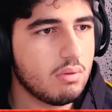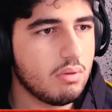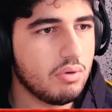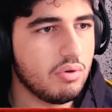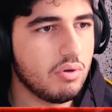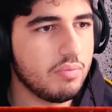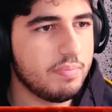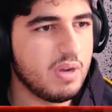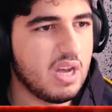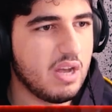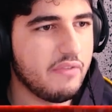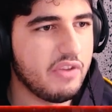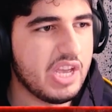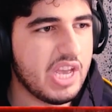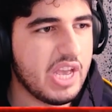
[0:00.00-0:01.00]
No
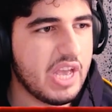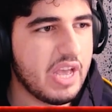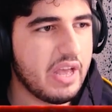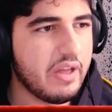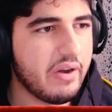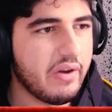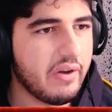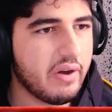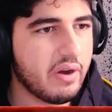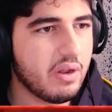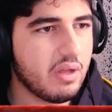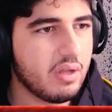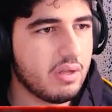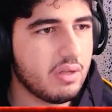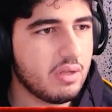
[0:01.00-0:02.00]
power.
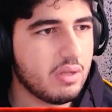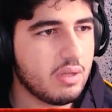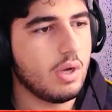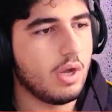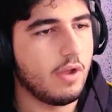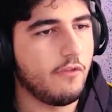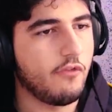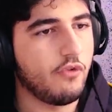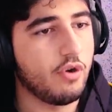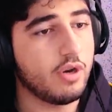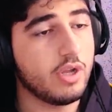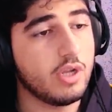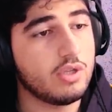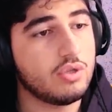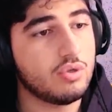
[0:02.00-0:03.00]
I
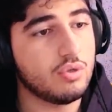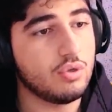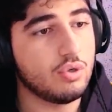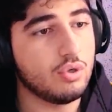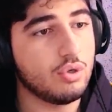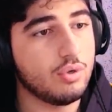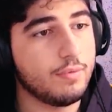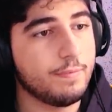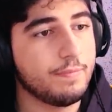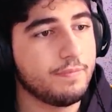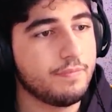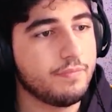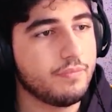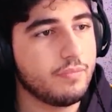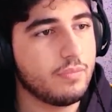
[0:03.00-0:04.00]
forget to
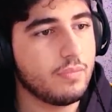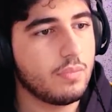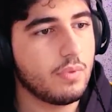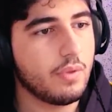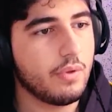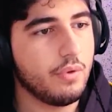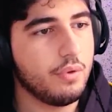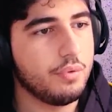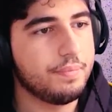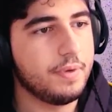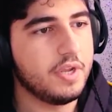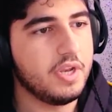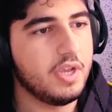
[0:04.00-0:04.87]
open